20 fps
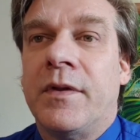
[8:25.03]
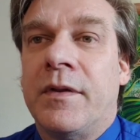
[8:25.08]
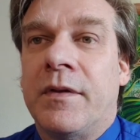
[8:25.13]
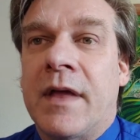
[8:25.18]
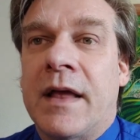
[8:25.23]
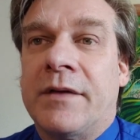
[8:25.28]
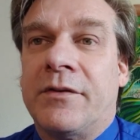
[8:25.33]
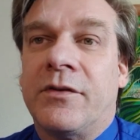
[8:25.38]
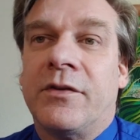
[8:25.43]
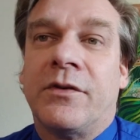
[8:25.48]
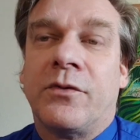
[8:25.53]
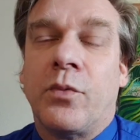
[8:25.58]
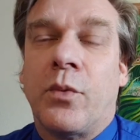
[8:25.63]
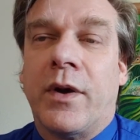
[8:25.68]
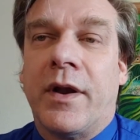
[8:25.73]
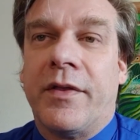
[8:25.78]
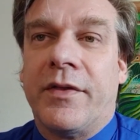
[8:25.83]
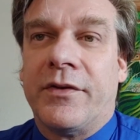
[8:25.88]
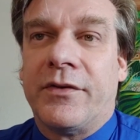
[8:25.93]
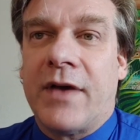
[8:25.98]
that's just
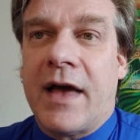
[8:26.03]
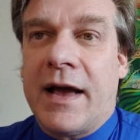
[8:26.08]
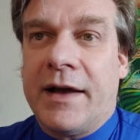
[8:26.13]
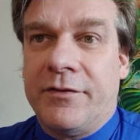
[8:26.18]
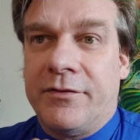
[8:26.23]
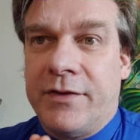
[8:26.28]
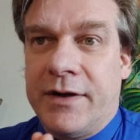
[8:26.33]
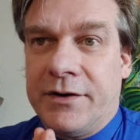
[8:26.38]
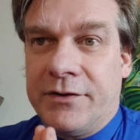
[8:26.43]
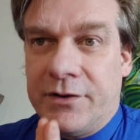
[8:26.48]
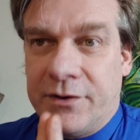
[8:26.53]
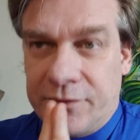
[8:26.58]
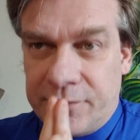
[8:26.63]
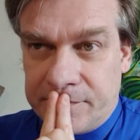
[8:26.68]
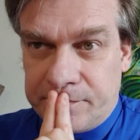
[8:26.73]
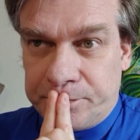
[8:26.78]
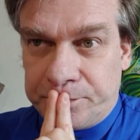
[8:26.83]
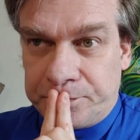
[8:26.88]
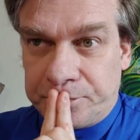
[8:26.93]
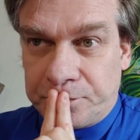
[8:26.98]
one of the side features.
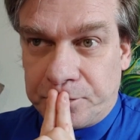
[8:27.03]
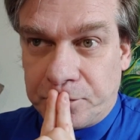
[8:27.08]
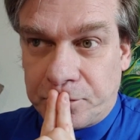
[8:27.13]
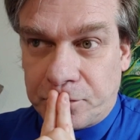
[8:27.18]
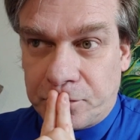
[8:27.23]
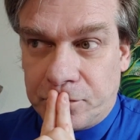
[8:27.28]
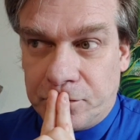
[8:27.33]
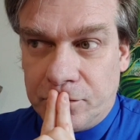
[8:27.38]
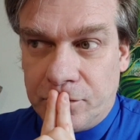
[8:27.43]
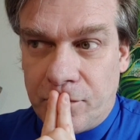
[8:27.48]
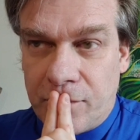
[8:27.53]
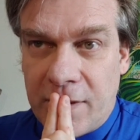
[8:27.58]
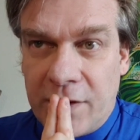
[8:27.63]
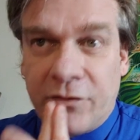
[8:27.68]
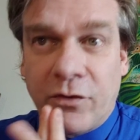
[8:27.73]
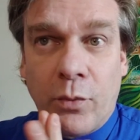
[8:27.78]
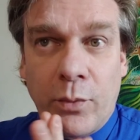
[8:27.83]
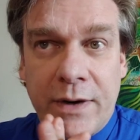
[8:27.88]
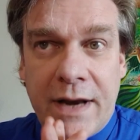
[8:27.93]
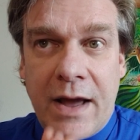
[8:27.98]

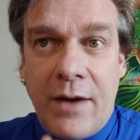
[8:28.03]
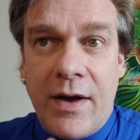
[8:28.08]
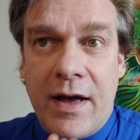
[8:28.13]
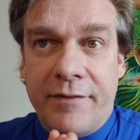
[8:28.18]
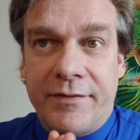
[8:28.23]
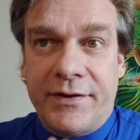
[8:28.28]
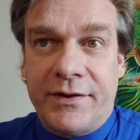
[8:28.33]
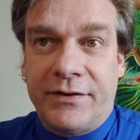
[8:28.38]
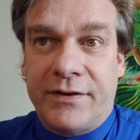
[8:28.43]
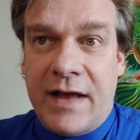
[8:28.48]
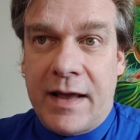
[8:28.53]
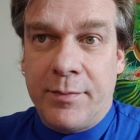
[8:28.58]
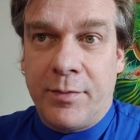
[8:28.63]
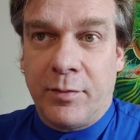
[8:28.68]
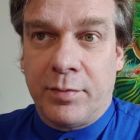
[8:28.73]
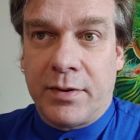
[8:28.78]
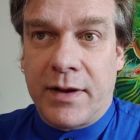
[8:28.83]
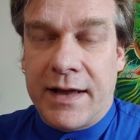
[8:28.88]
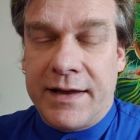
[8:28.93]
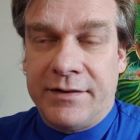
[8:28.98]
So we now have a
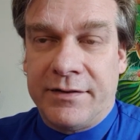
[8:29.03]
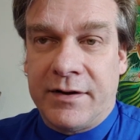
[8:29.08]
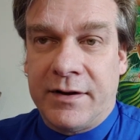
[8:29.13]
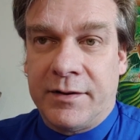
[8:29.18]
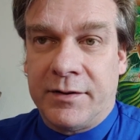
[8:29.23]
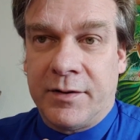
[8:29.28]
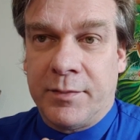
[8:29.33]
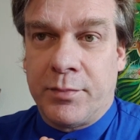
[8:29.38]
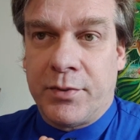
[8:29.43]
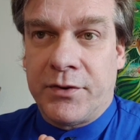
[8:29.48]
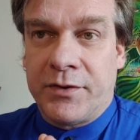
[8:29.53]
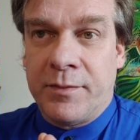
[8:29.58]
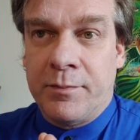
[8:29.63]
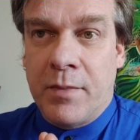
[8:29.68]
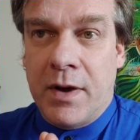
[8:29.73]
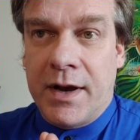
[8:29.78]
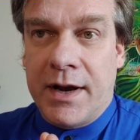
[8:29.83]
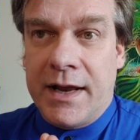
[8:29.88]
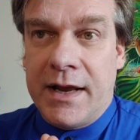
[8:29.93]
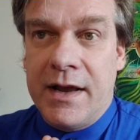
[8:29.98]
stable place to put
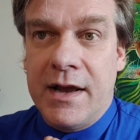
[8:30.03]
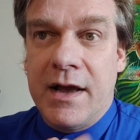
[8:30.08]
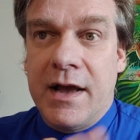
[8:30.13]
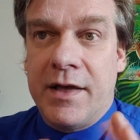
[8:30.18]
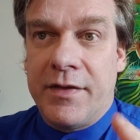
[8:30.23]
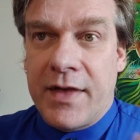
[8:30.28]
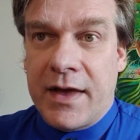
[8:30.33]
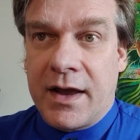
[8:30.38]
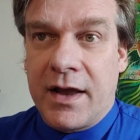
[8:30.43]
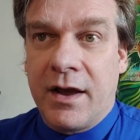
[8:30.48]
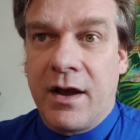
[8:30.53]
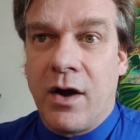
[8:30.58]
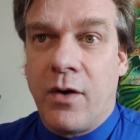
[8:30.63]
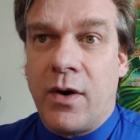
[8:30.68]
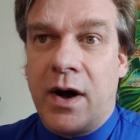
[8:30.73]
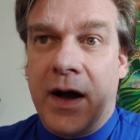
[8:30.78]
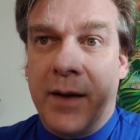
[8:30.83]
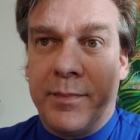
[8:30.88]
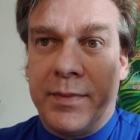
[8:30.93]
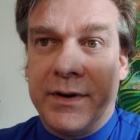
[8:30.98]
money that can
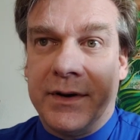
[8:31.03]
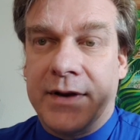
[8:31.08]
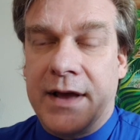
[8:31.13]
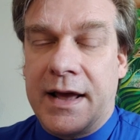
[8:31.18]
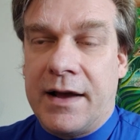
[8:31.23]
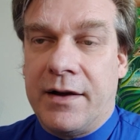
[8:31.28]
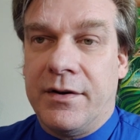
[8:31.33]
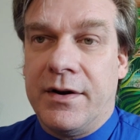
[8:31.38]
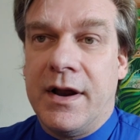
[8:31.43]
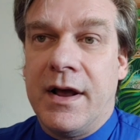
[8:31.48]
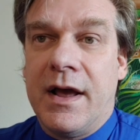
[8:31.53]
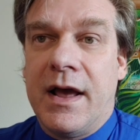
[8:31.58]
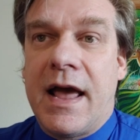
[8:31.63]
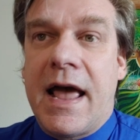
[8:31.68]
go up and down